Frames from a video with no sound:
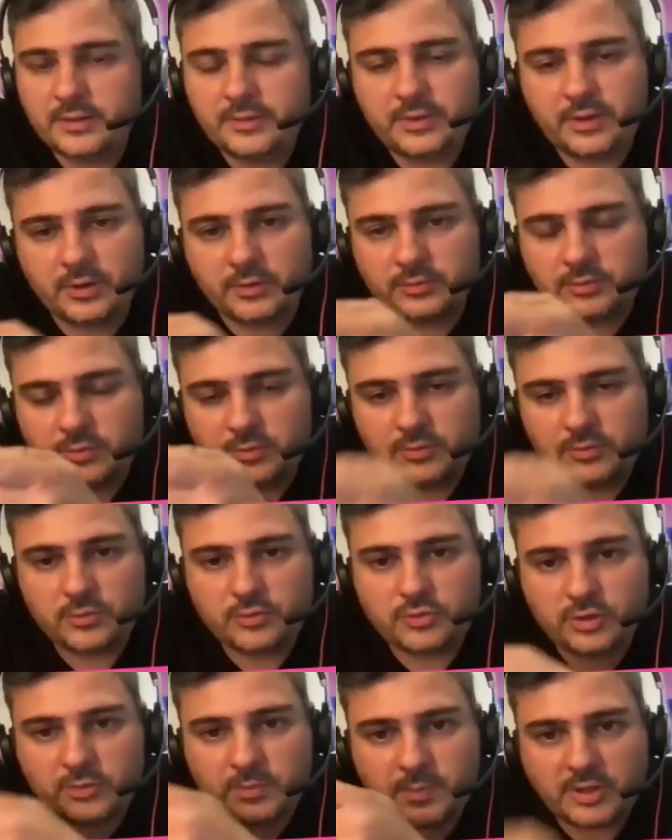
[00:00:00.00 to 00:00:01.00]
To
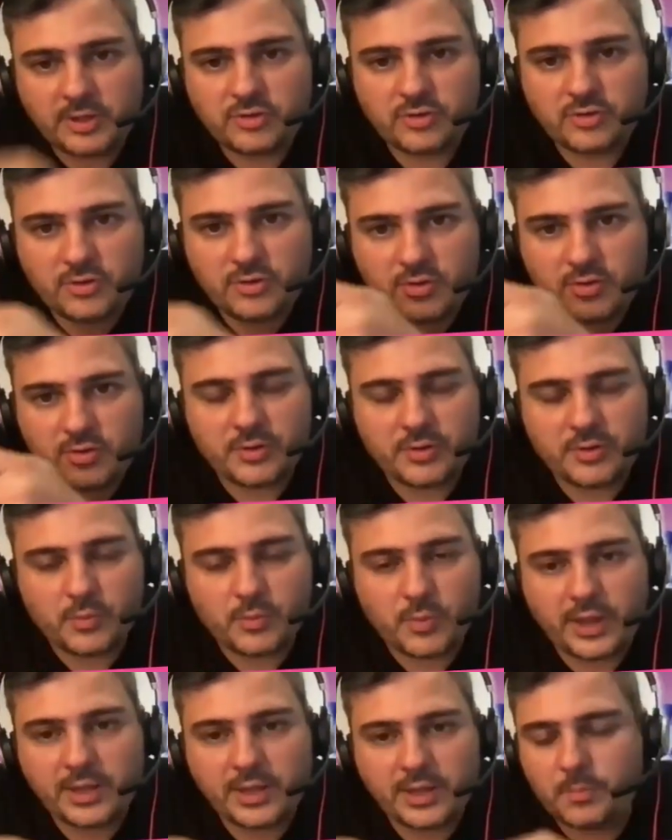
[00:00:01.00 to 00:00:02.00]
just make sure you have
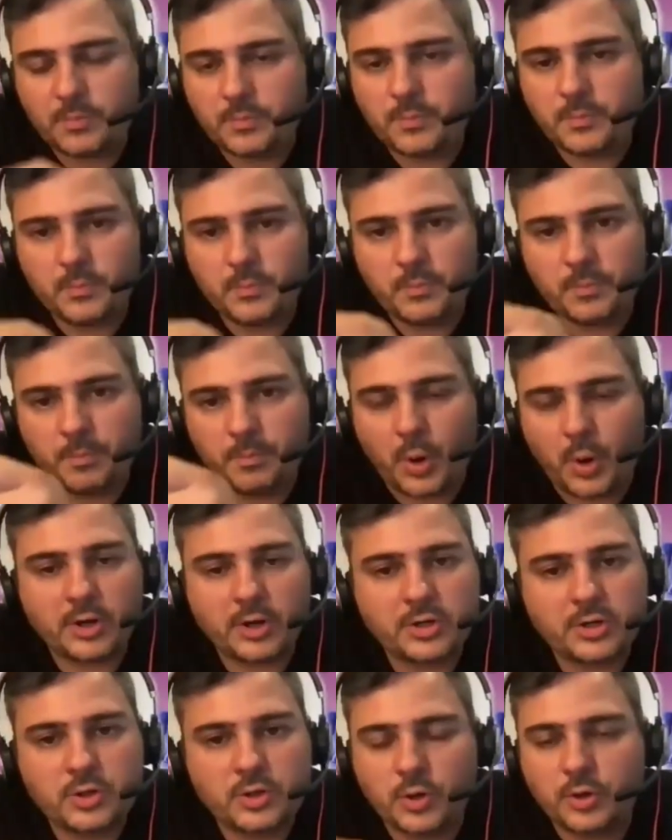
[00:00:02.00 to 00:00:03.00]
the right
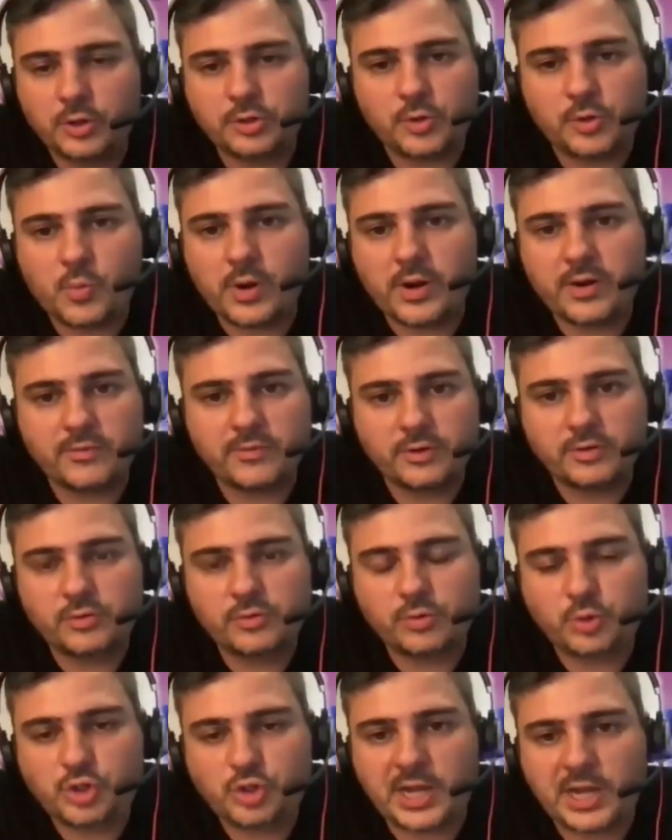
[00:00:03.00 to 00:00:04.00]
barcode or whatever
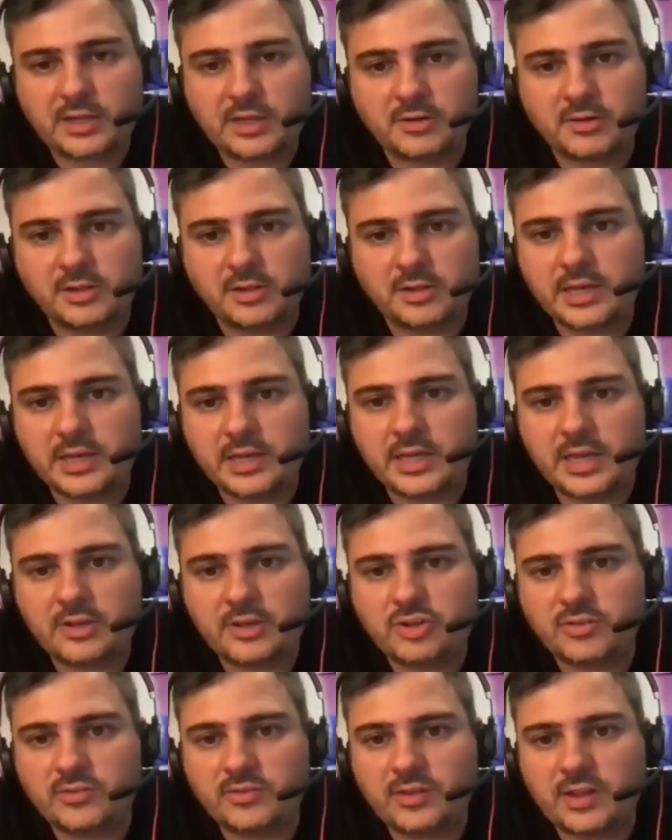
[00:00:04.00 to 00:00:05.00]
to check your
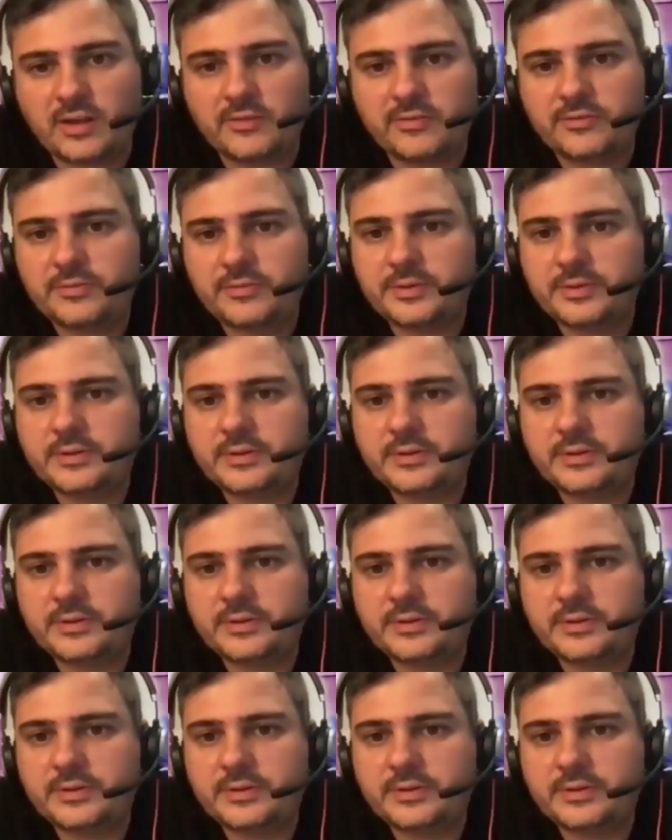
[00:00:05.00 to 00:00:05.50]
luggage and stuff.